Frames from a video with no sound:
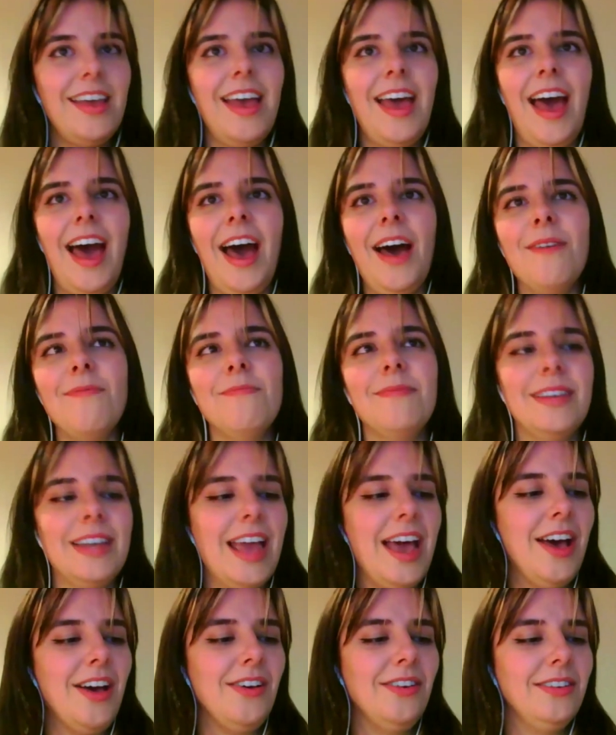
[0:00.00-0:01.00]

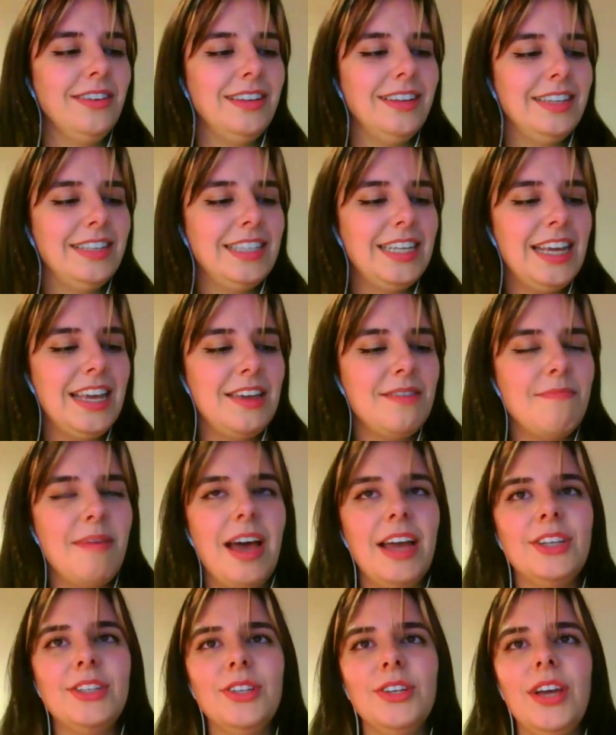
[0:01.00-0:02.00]
Now, Tim,
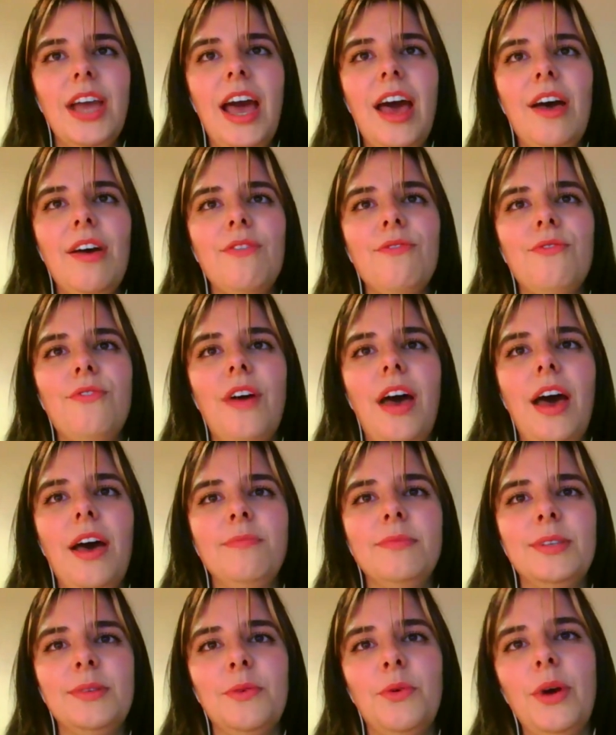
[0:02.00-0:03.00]
I do have
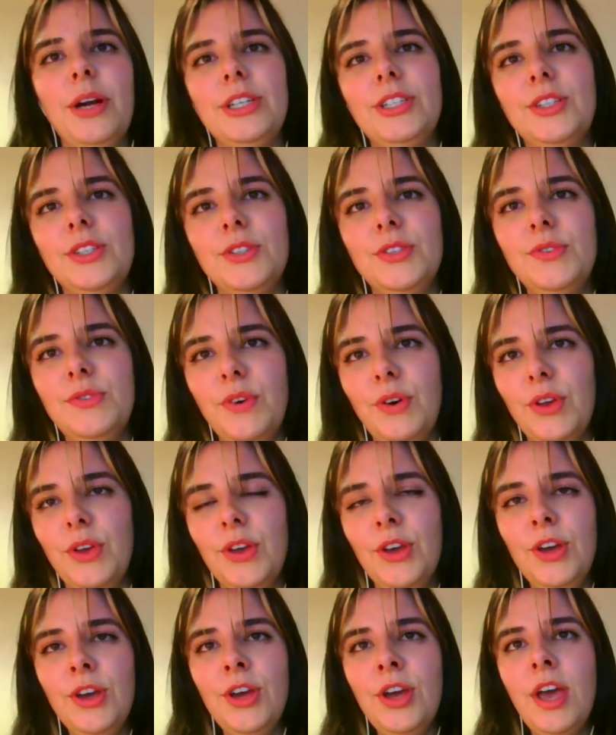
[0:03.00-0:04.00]
some questions for
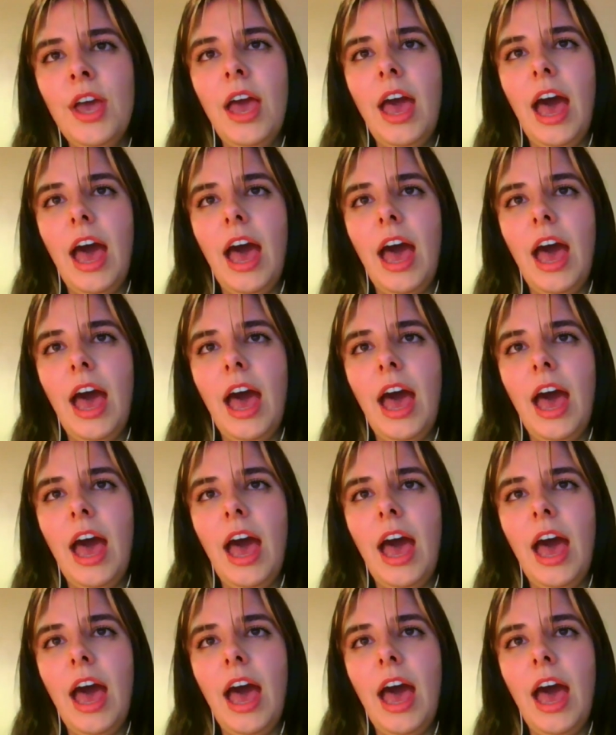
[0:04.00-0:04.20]
you.